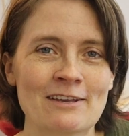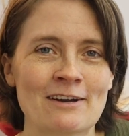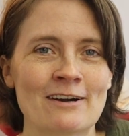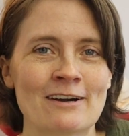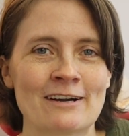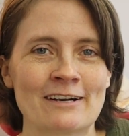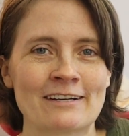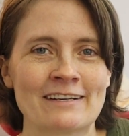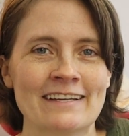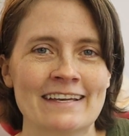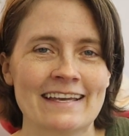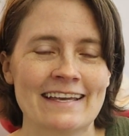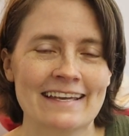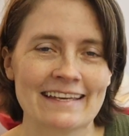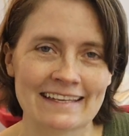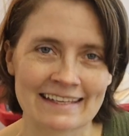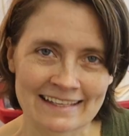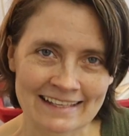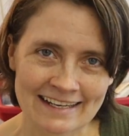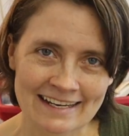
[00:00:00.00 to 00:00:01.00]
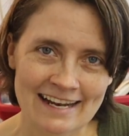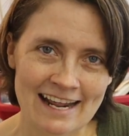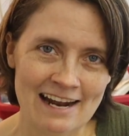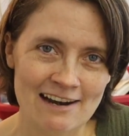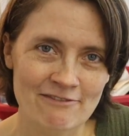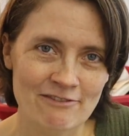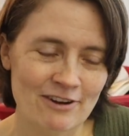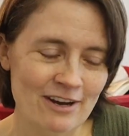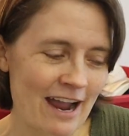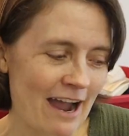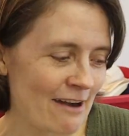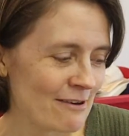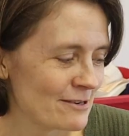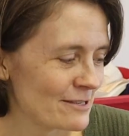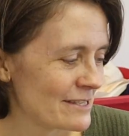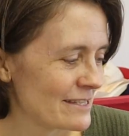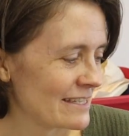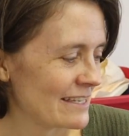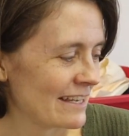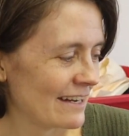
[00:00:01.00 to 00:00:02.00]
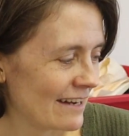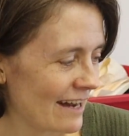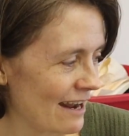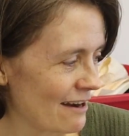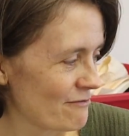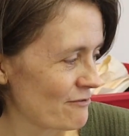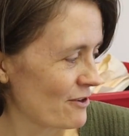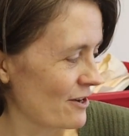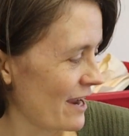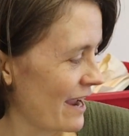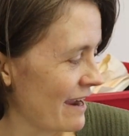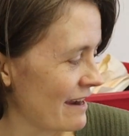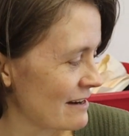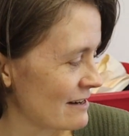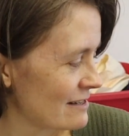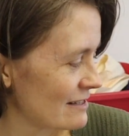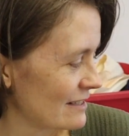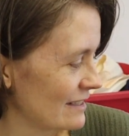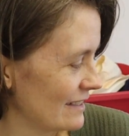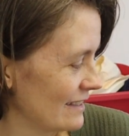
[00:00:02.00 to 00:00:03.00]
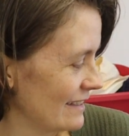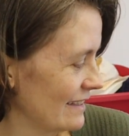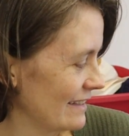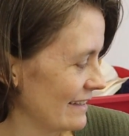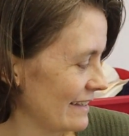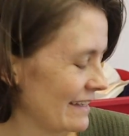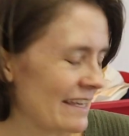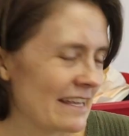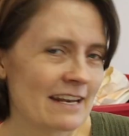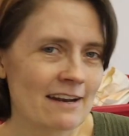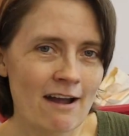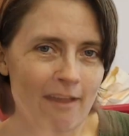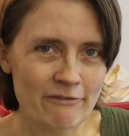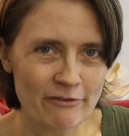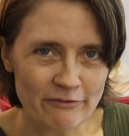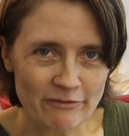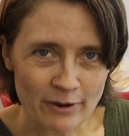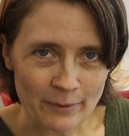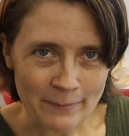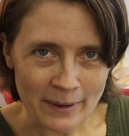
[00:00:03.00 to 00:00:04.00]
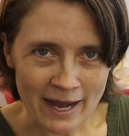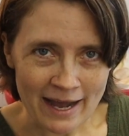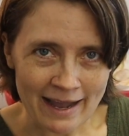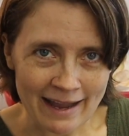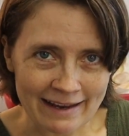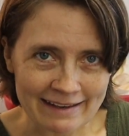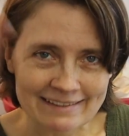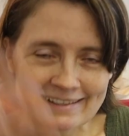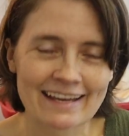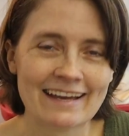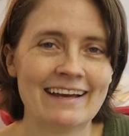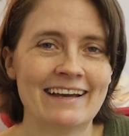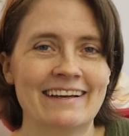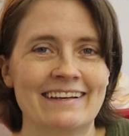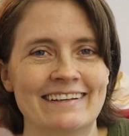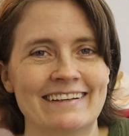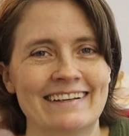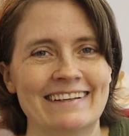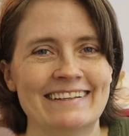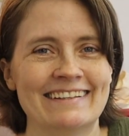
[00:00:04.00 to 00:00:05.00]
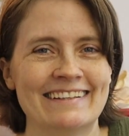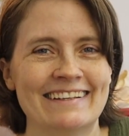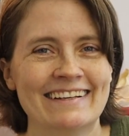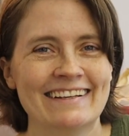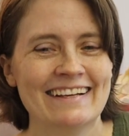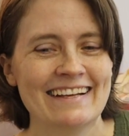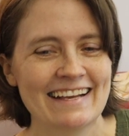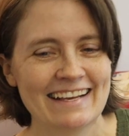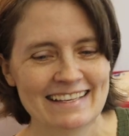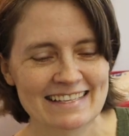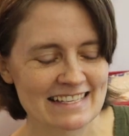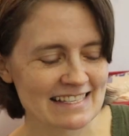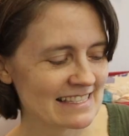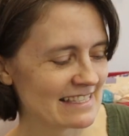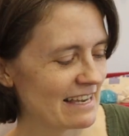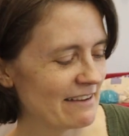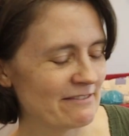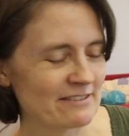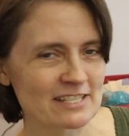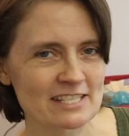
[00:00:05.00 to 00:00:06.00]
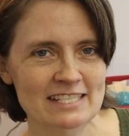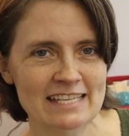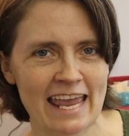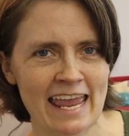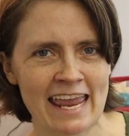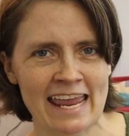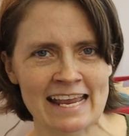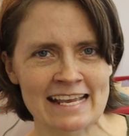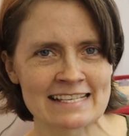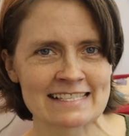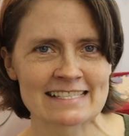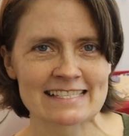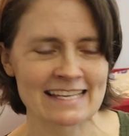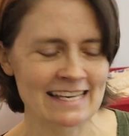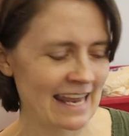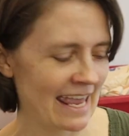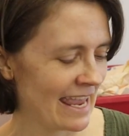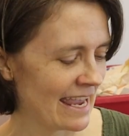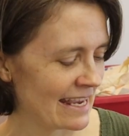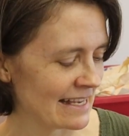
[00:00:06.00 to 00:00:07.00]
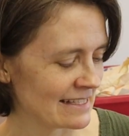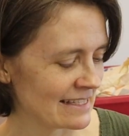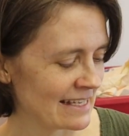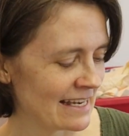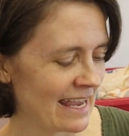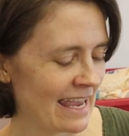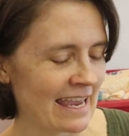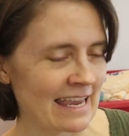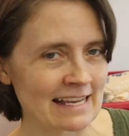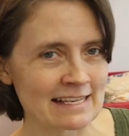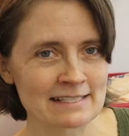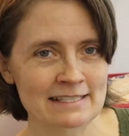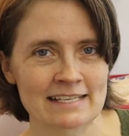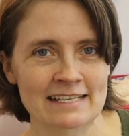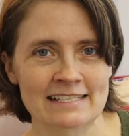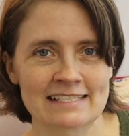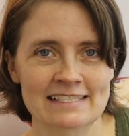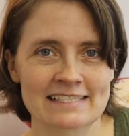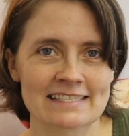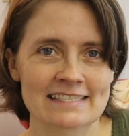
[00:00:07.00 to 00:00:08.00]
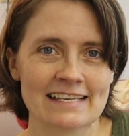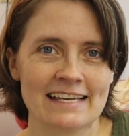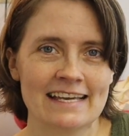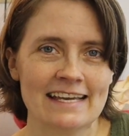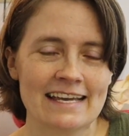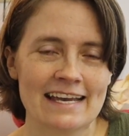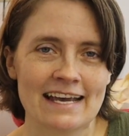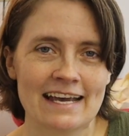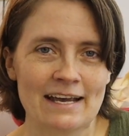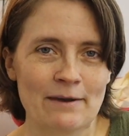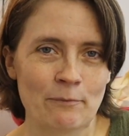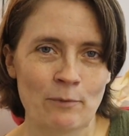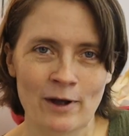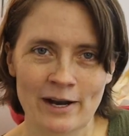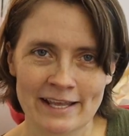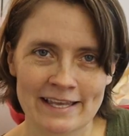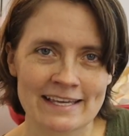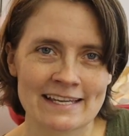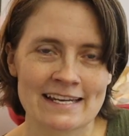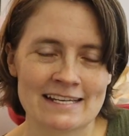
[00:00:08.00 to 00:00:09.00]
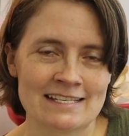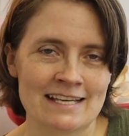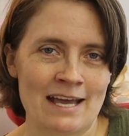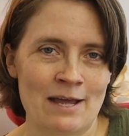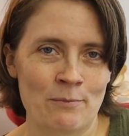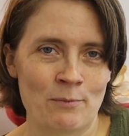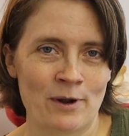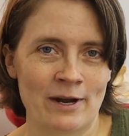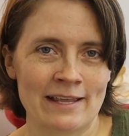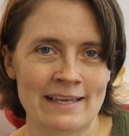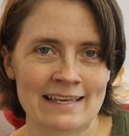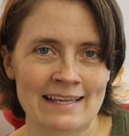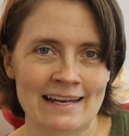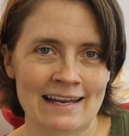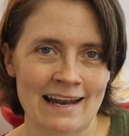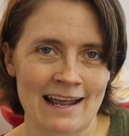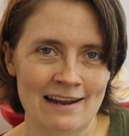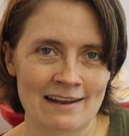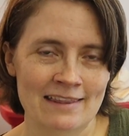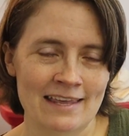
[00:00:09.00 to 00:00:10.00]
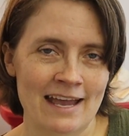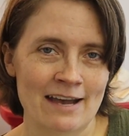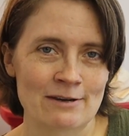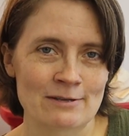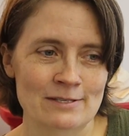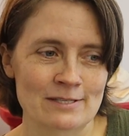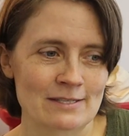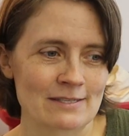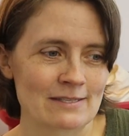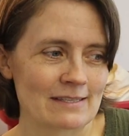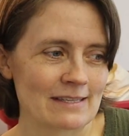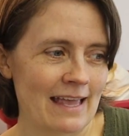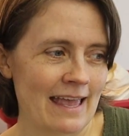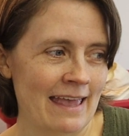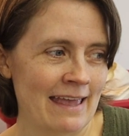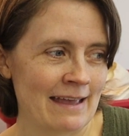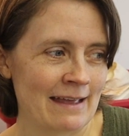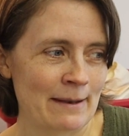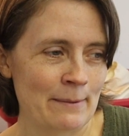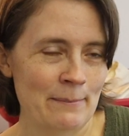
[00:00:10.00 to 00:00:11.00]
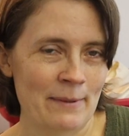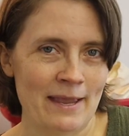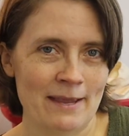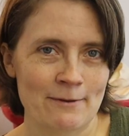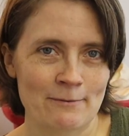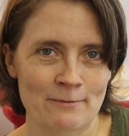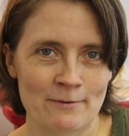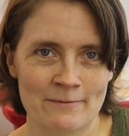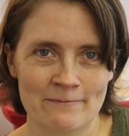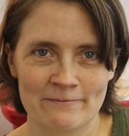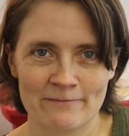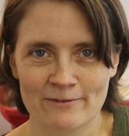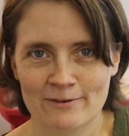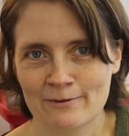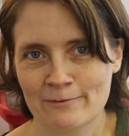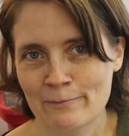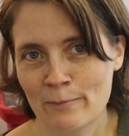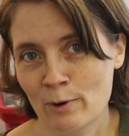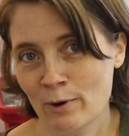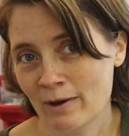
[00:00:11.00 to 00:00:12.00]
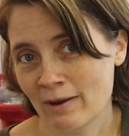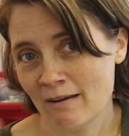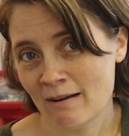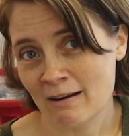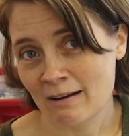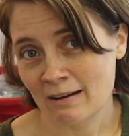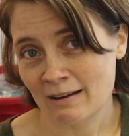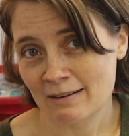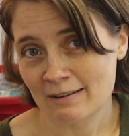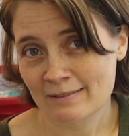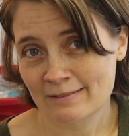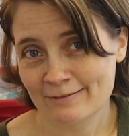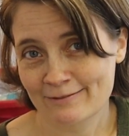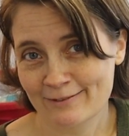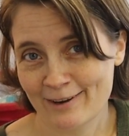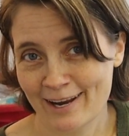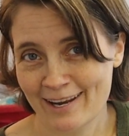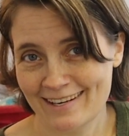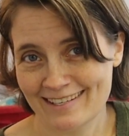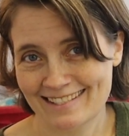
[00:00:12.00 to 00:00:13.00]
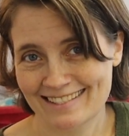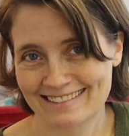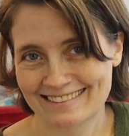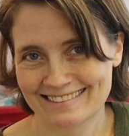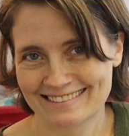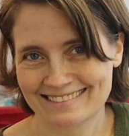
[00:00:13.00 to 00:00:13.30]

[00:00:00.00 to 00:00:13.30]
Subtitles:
yarn, get it out of your house, get it out of your hair, get it off of your mind. This stuff just hangs and hangs and hangs, because want to get it done, want to get it out of the house, and make room for more yarn, right?